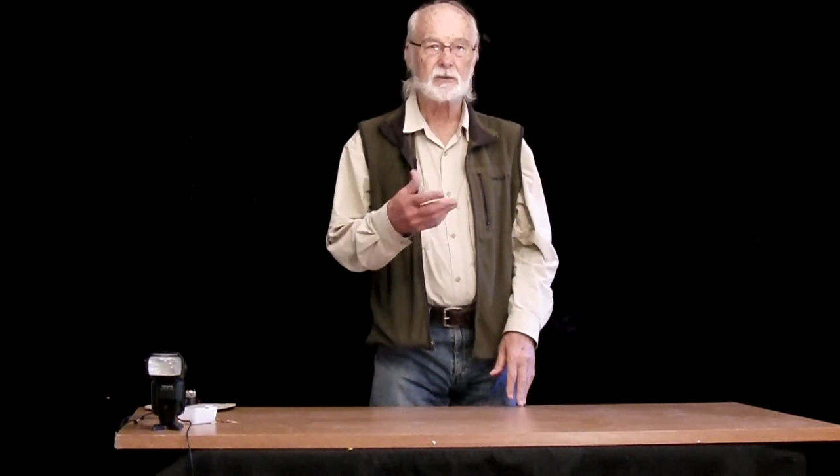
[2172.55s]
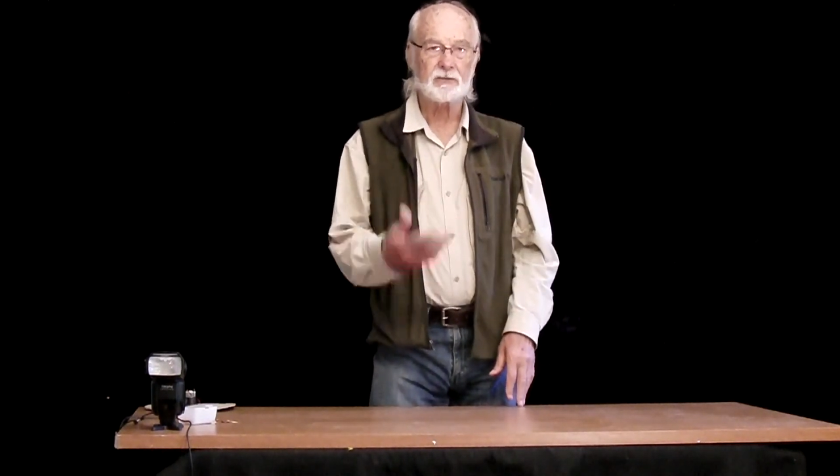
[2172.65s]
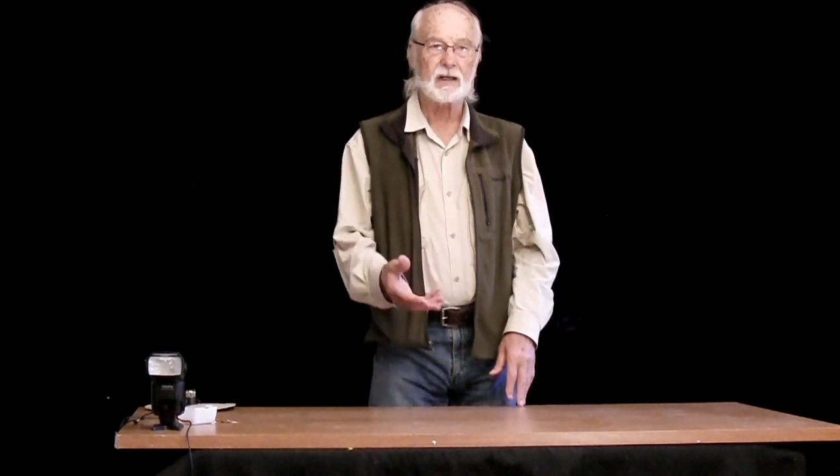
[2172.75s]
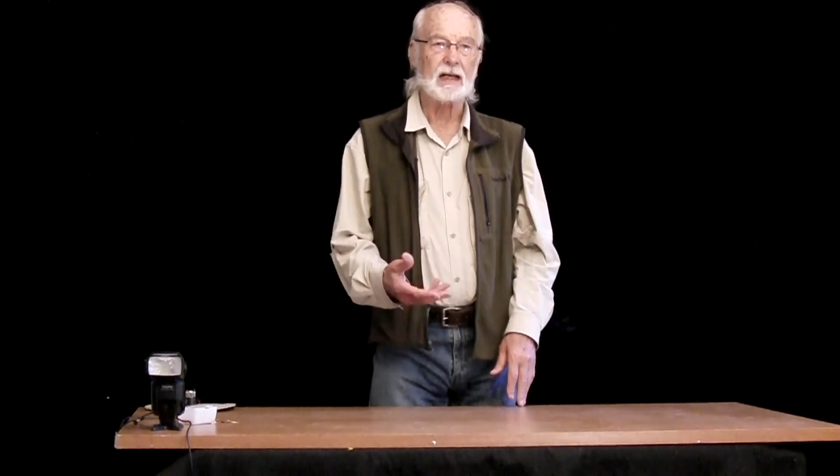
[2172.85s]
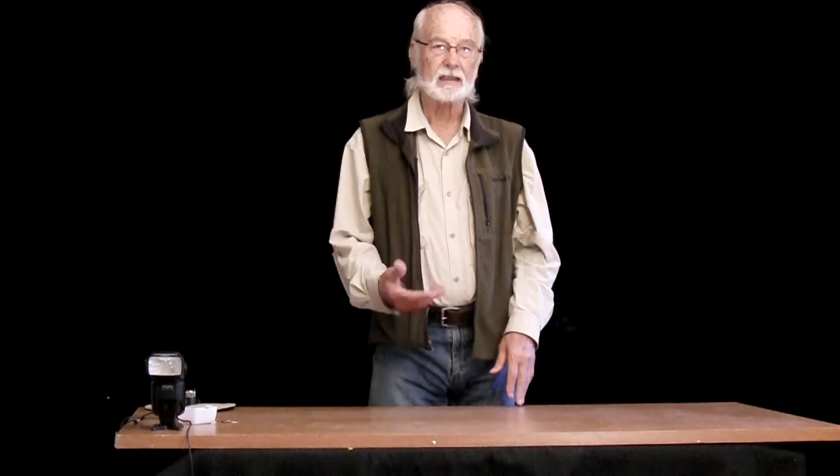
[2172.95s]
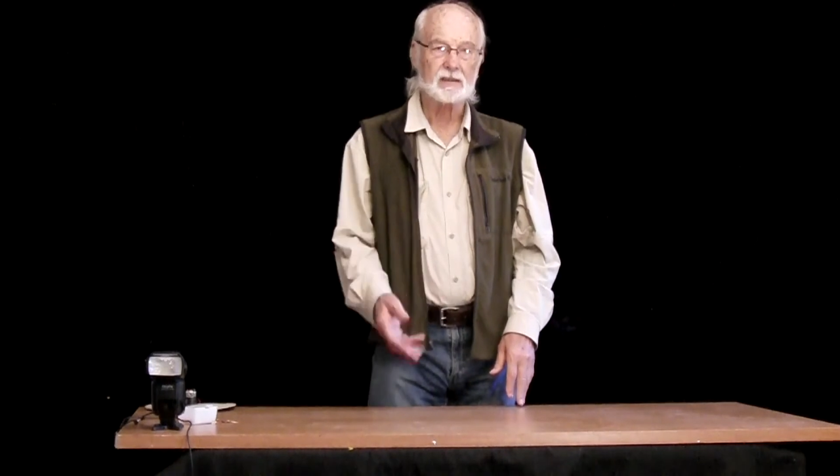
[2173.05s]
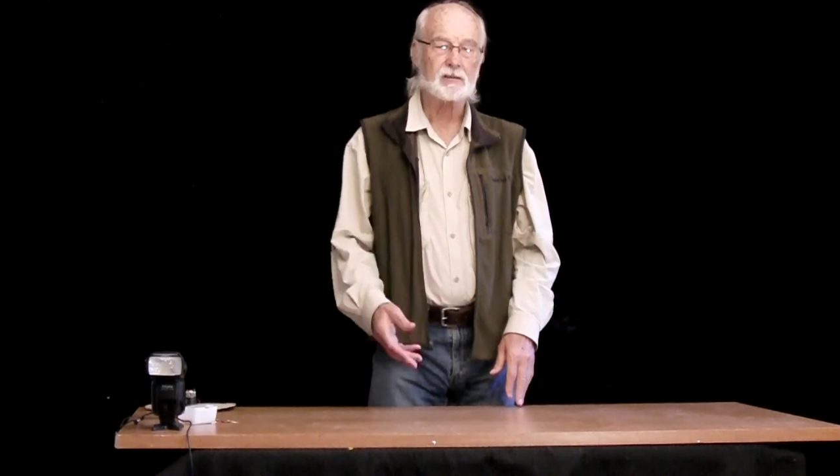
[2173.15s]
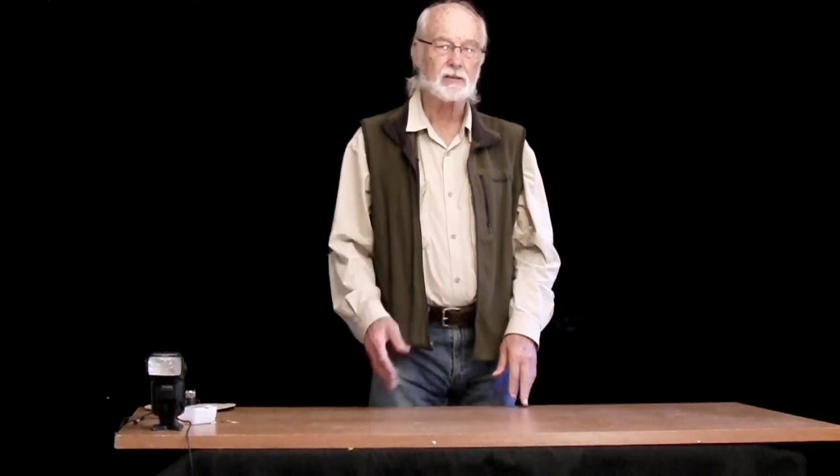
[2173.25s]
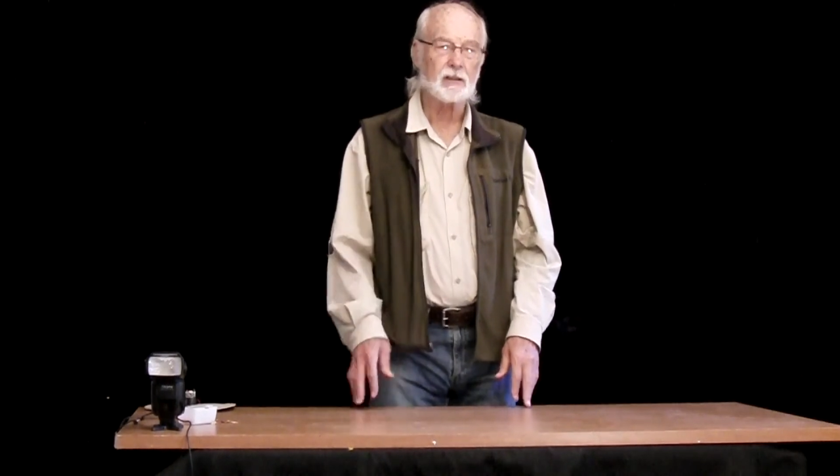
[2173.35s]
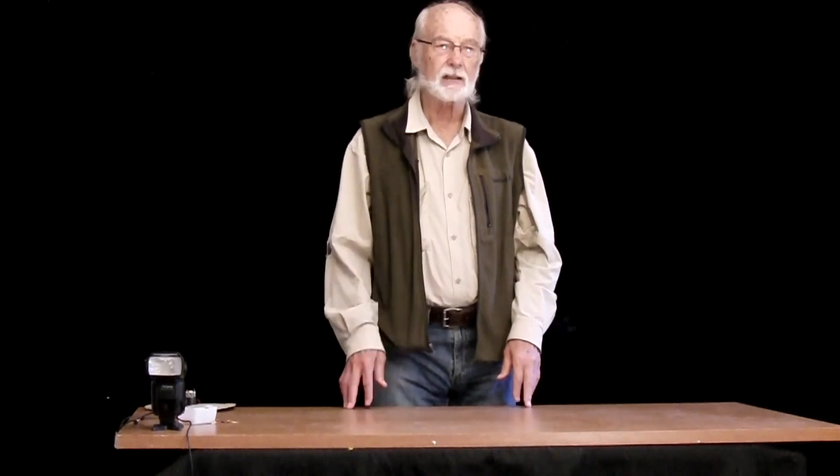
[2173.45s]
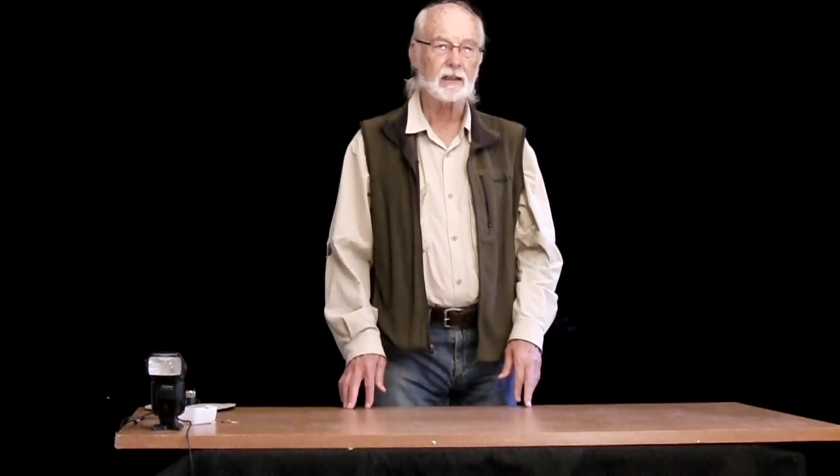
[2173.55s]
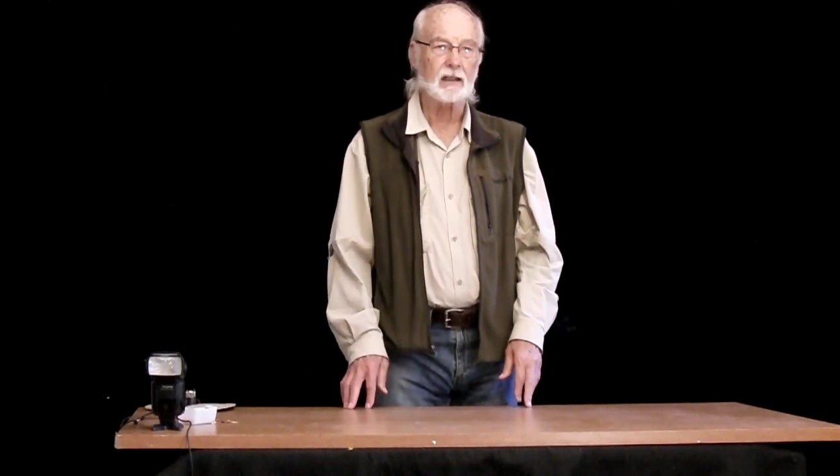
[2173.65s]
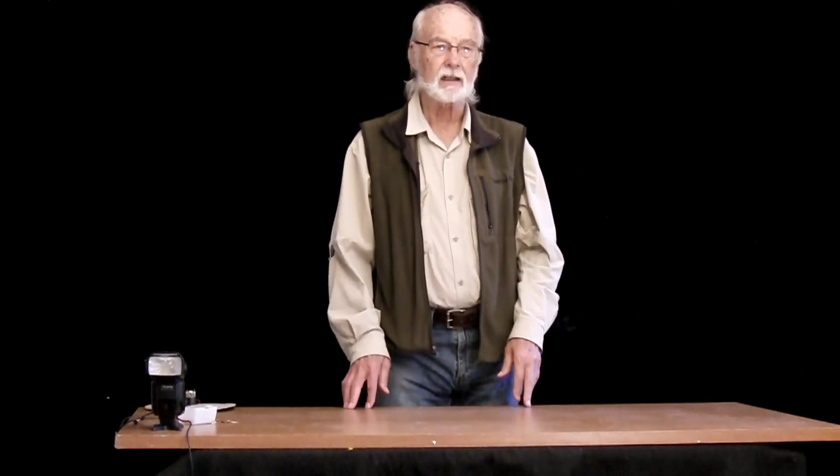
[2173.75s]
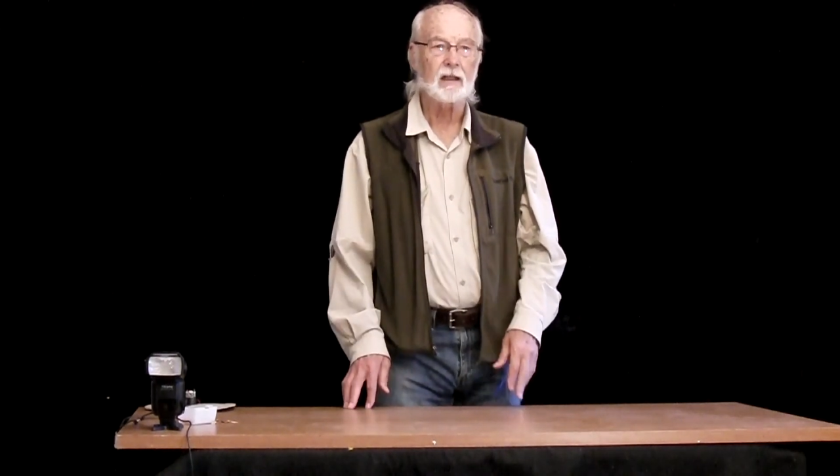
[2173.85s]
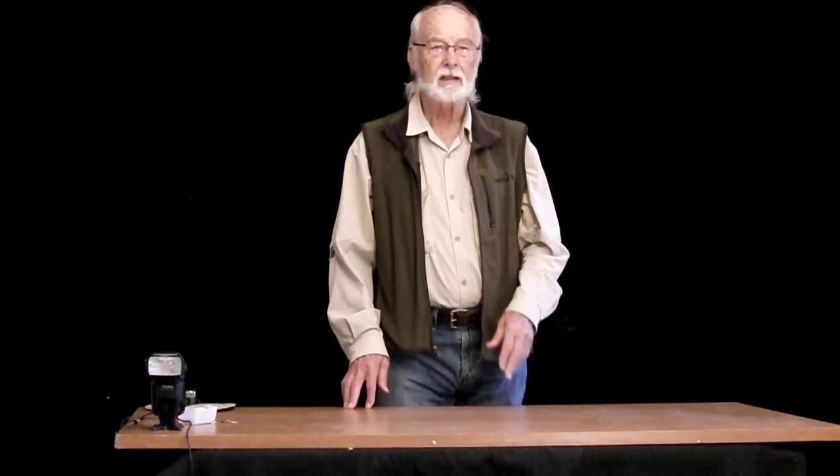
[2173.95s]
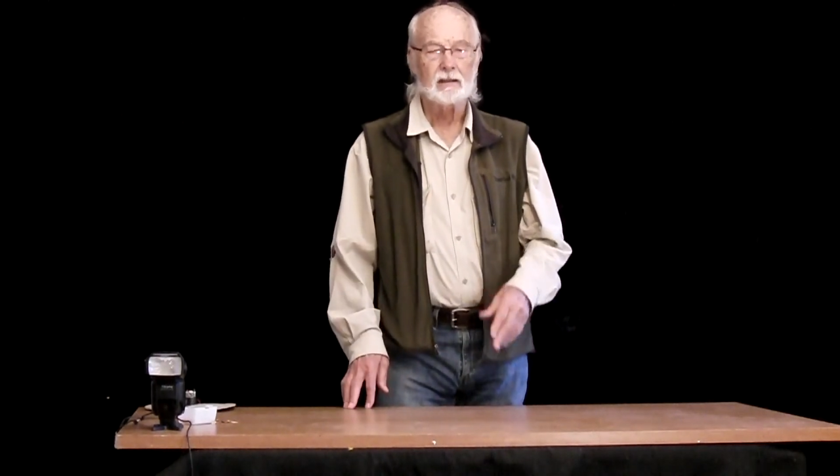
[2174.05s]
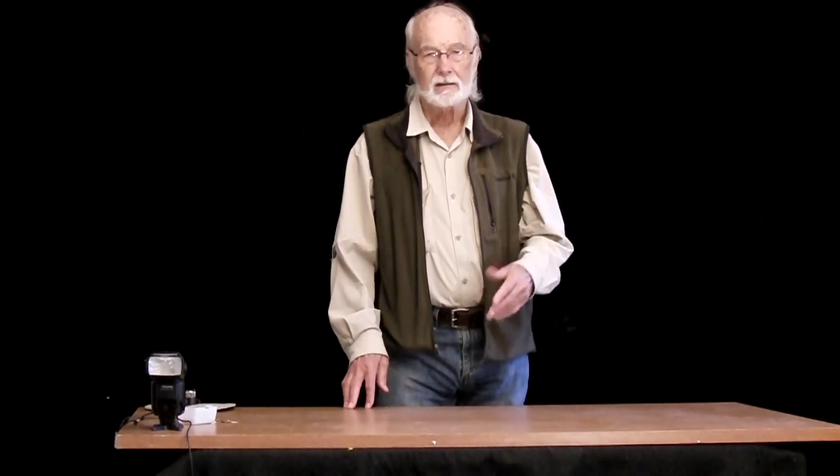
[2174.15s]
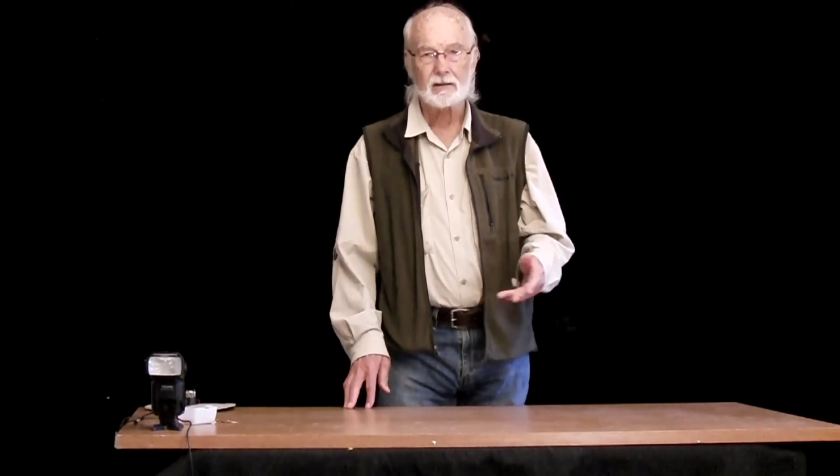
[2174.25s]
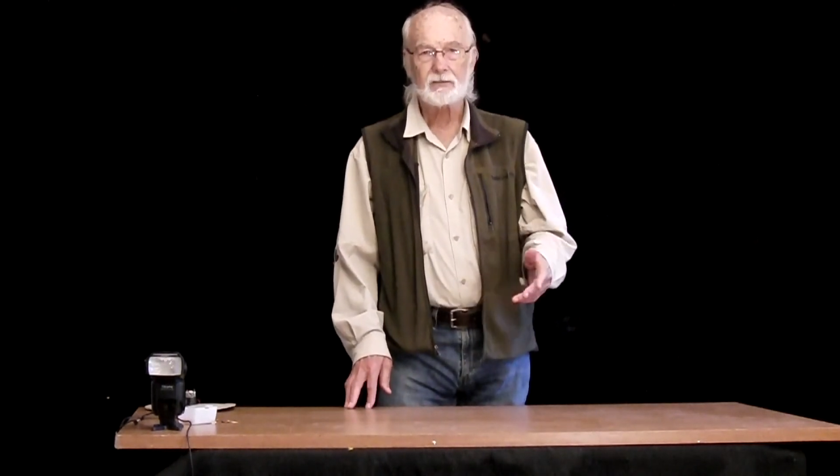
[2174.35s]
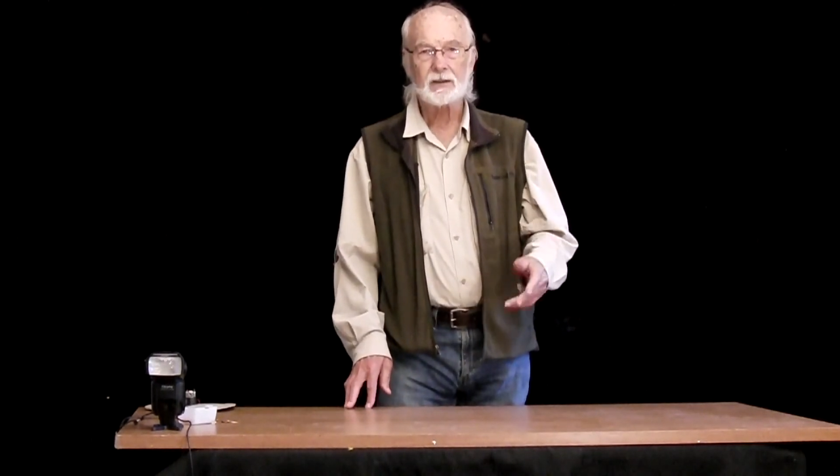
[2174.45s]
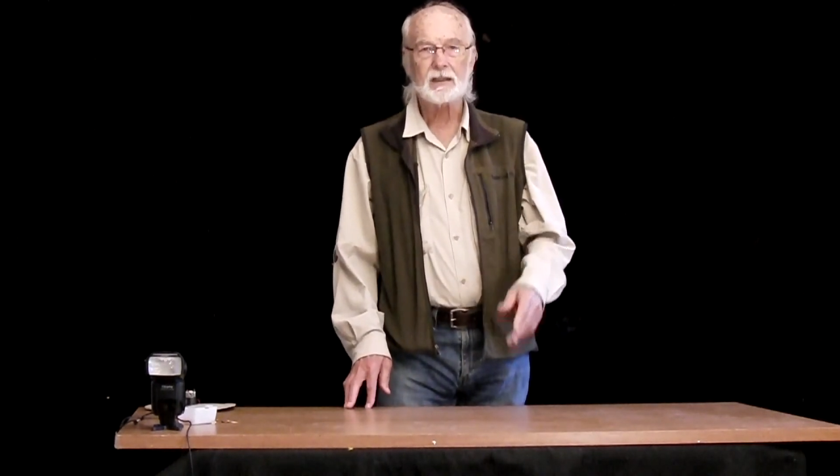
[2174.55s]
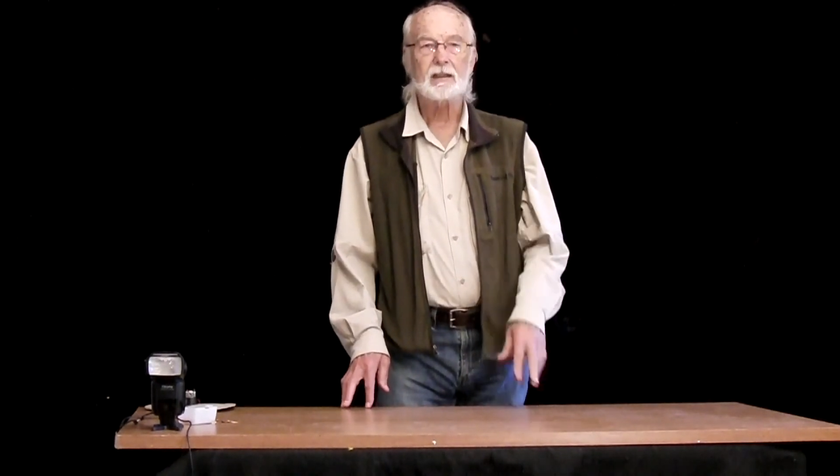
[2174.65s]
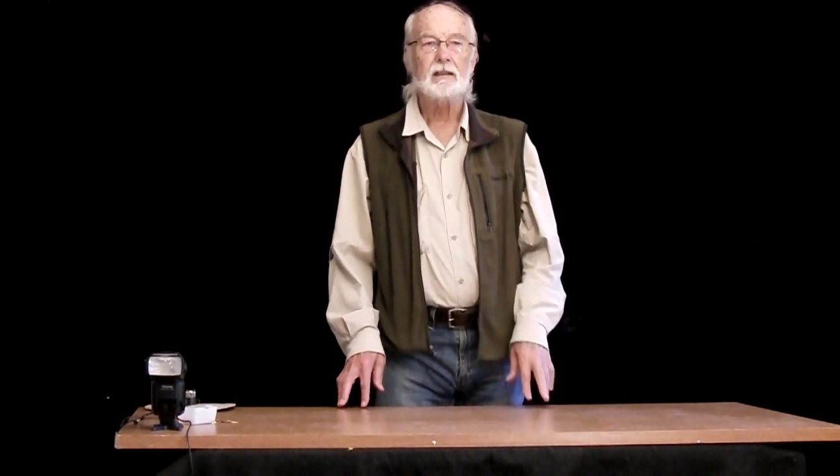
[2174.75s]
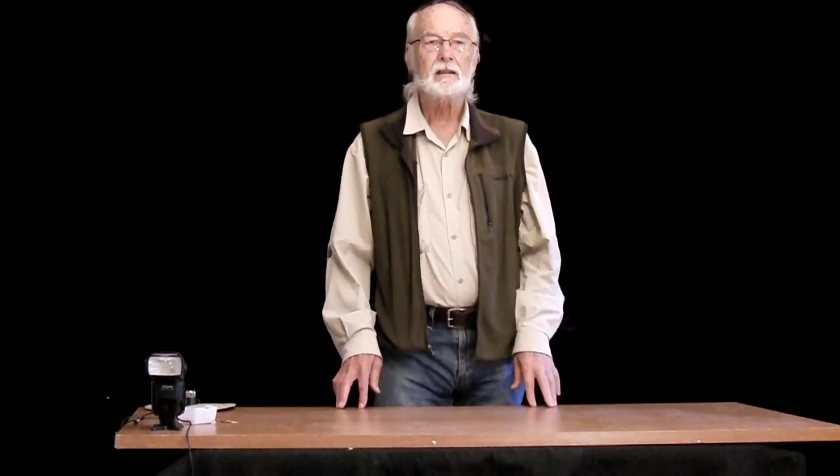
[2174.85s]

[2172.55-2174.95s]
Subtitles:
in fact, is turning at roughly